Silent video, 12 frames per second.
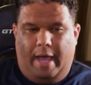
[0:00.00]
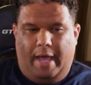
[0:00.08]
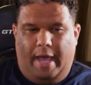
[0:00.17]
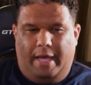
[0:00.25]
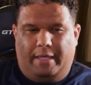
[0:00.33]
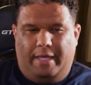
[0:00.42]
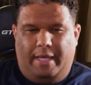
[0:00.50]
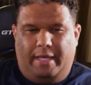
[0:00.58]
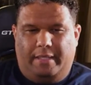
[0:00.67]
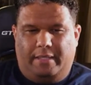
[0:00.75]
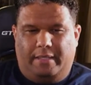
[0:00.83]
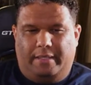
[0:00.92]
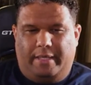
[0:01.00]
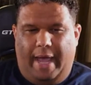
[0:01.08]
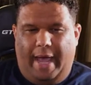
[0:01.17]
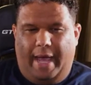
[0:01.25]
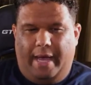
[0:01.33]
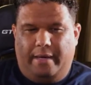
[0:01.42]
I think it's a
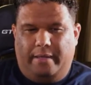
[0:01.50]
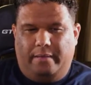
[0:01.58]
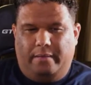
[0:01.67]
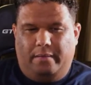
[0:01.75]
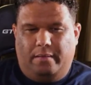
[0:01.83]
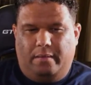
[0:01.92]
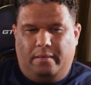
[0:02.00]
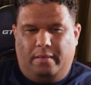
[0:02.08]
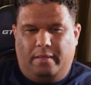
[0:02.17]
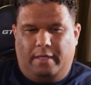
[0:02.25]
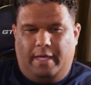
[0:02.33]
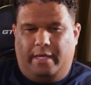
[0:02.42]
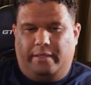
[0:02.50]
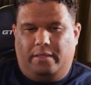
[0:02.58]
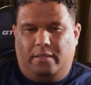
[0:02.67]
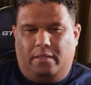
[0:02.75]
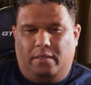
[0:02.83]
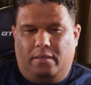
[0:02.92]
sad thing
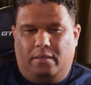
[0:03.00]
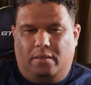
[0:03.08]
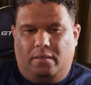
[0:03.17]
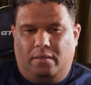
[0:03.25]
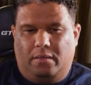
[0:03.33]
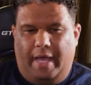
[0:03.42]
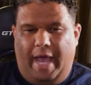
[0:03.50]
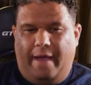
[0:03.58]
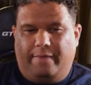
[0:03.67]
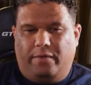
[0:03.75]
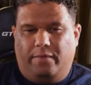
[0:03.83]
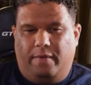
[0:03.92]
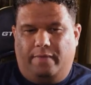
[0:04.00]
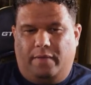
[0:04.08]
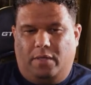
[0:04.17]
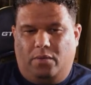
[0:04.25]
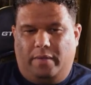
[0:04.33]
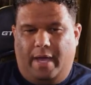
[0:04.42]
to have to
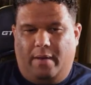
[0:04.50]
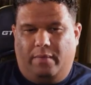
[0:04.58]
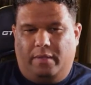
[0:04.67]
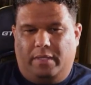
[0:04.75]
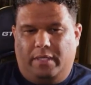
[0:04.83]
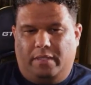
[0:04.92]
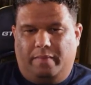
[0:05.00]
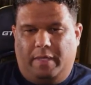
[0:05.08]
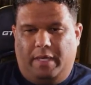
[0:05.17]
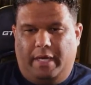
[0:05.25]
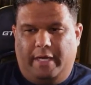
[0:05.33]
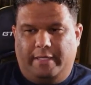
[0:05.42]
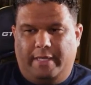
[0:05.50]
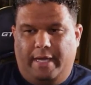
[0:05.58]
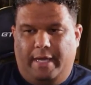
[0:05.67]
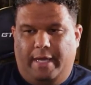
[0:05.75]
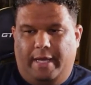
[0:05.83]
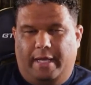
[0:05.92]
review that with this, because
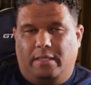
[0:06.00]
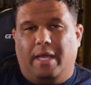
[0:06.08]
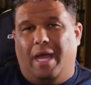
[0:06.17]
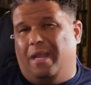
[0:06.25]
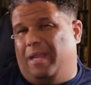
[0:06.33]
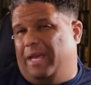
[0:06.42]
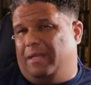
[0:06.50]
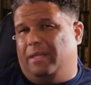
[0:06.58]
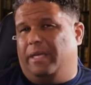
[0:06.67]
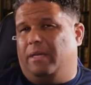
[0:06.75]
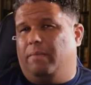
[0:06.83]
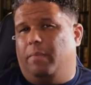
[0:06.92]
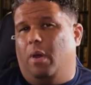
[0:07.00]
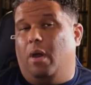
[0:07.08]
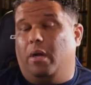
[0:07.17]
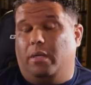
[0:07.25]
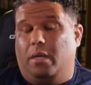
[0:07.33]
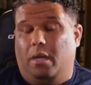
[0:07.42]
it's kind of like Linkin
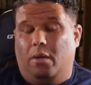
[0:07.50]
Park,